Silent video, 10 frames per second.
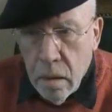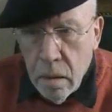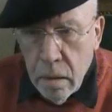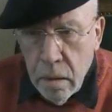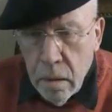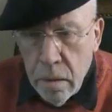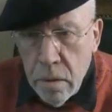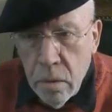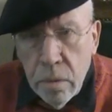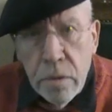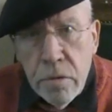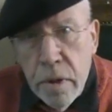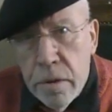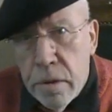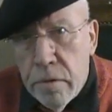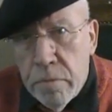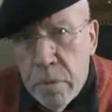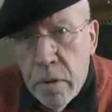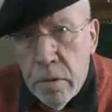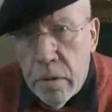It's called the tragedy of
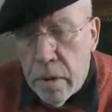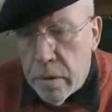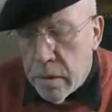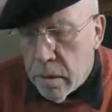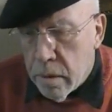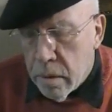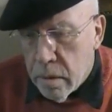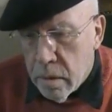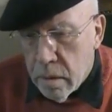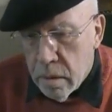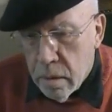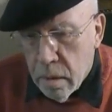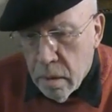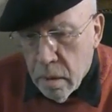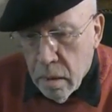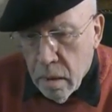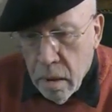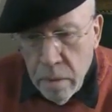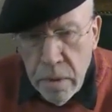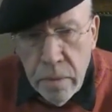progress.
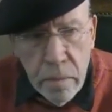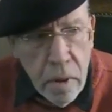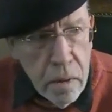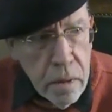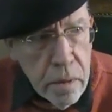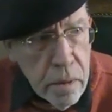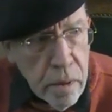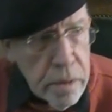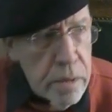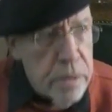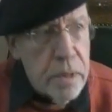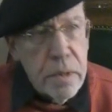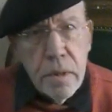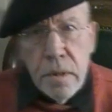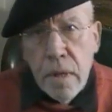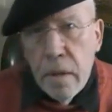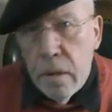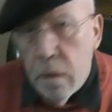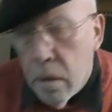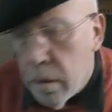I mean, in the 1960s,
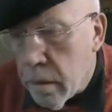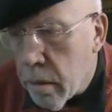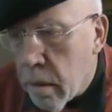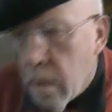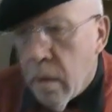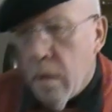Garrett Harding